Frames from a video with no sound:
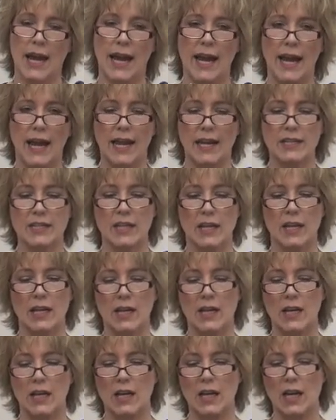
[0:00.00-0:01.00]
And
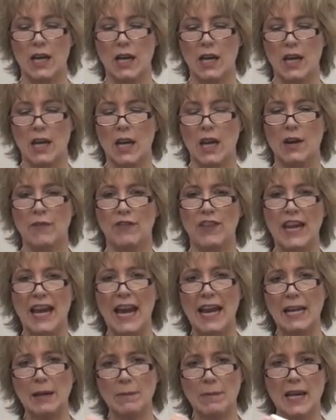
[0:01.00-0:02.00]
if the
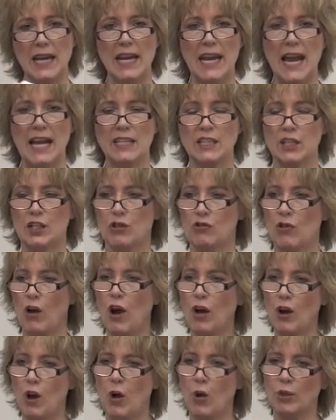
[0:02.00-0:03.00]
enemy has a
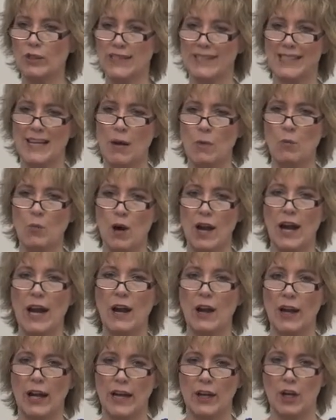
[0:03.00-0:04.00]
stronghold
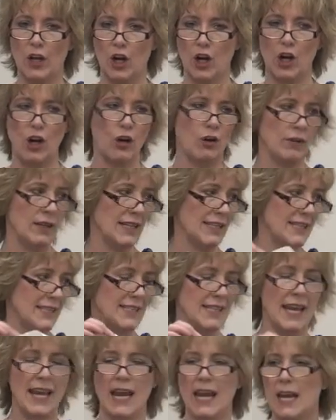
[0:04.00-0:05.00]
somewhere in her, let's
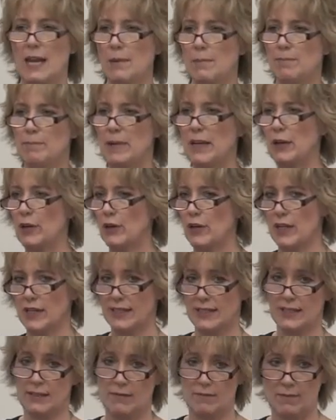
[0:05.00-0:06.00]
say
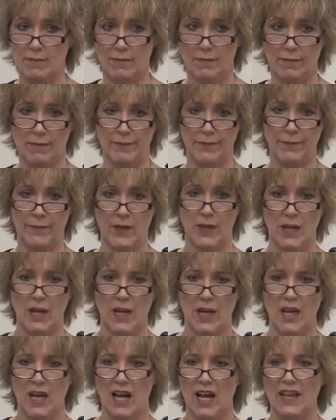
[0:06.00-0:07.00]
bitterness,
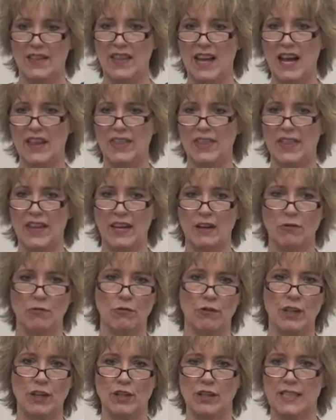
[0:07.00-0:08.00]
and that
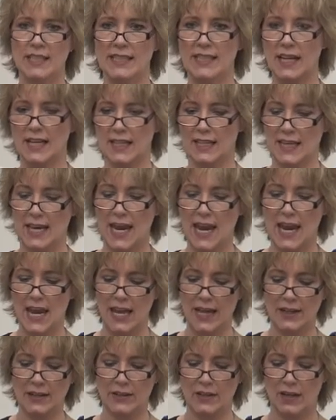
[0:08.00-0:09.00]
thing rears its ugly
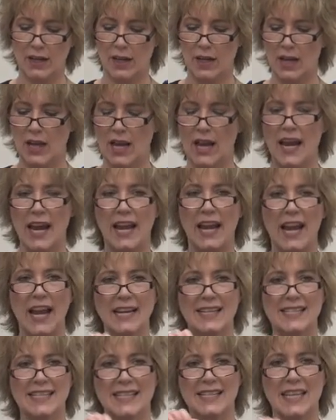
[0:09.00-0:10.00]
head, and
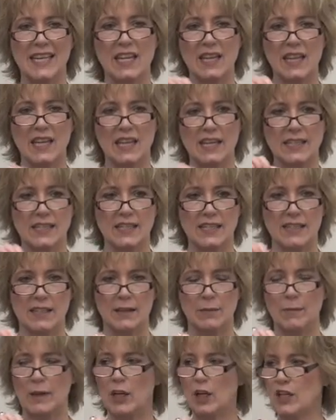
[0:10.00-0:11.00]
I see this
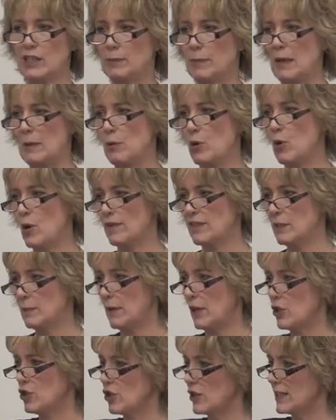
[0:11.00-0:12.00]
because people who have
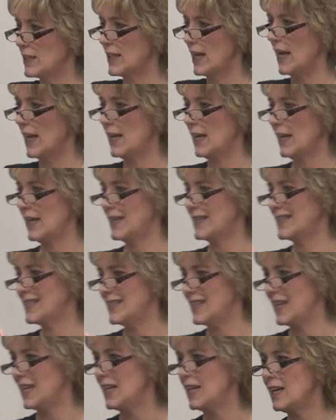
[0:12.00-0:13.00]
spiritual sight
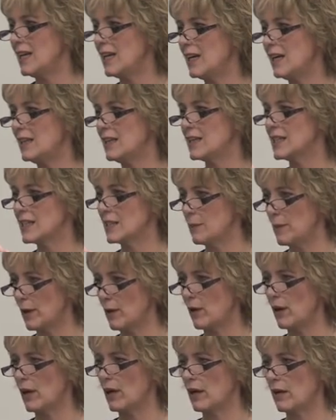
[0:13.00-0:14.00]
see the
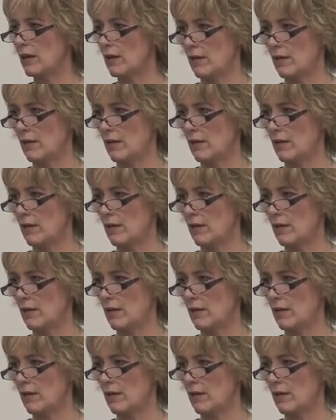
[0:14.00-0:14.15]
spirit